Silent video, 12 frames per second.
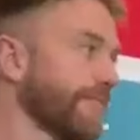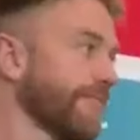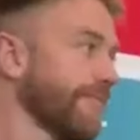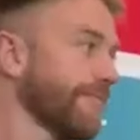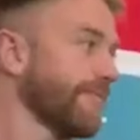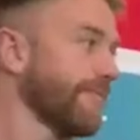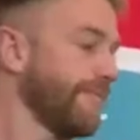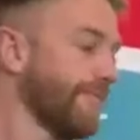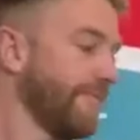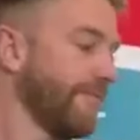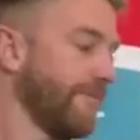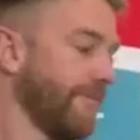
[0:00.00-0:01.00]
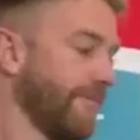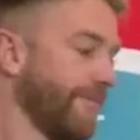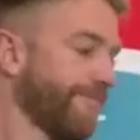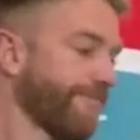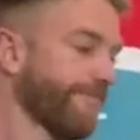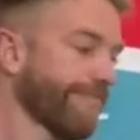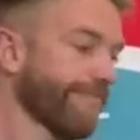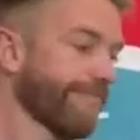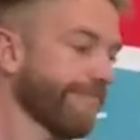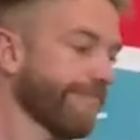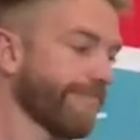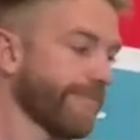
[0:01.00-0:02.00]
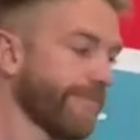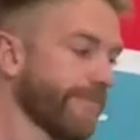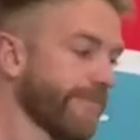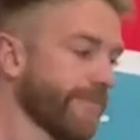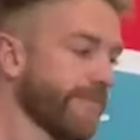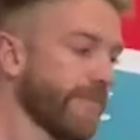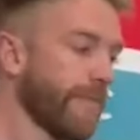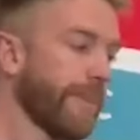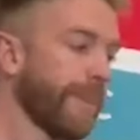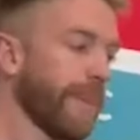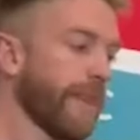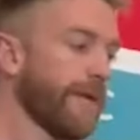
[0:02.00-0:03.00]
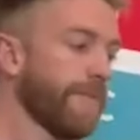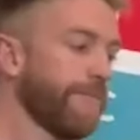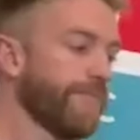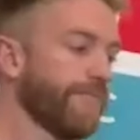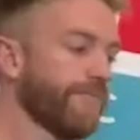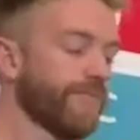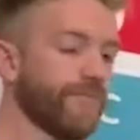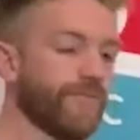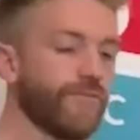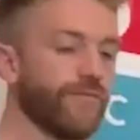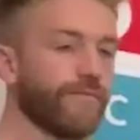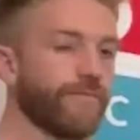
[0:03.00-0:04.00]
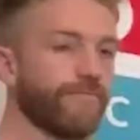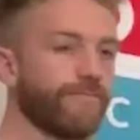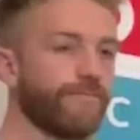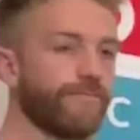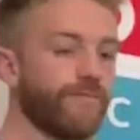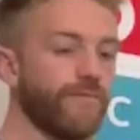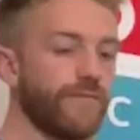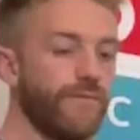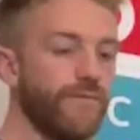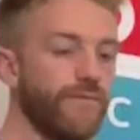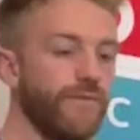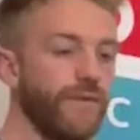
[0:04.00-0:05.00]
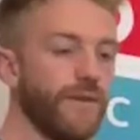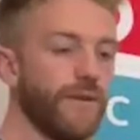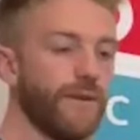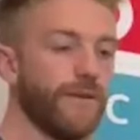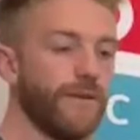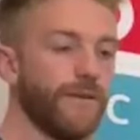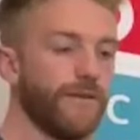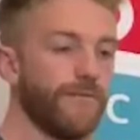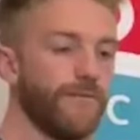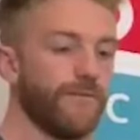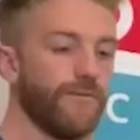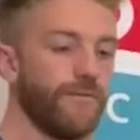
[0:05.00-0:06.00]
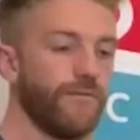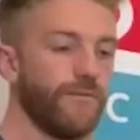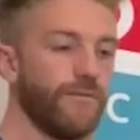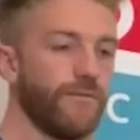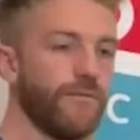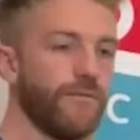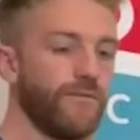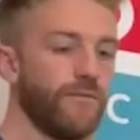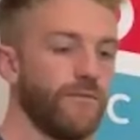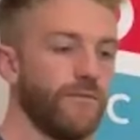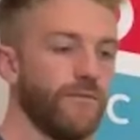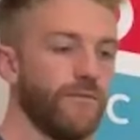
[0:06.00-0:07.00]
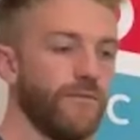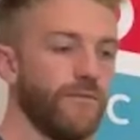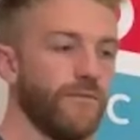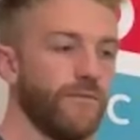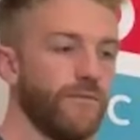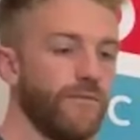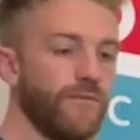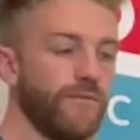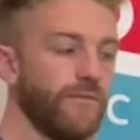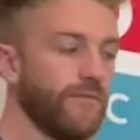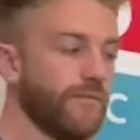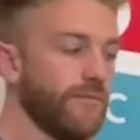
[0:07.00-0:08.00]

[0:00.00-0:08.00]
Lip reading: [no speech]